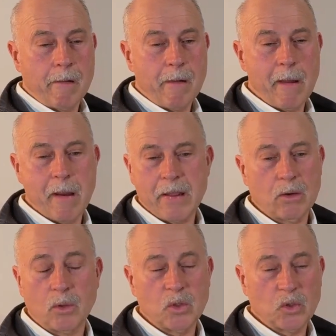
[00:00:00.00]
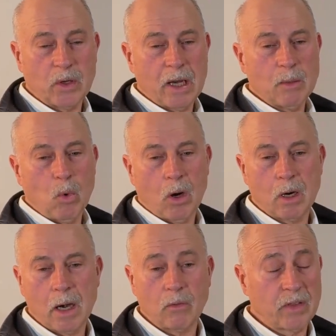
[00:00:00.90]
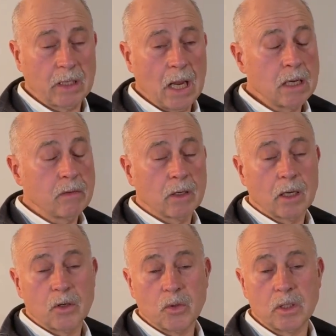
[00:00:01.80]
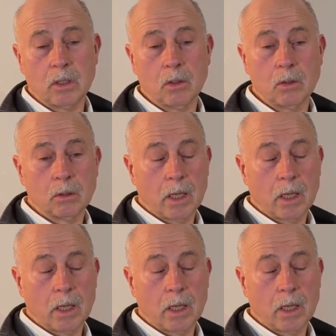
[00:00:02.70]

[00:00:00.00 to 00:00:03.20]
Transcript: And they don't use it anymore. I don't think any of the countries do,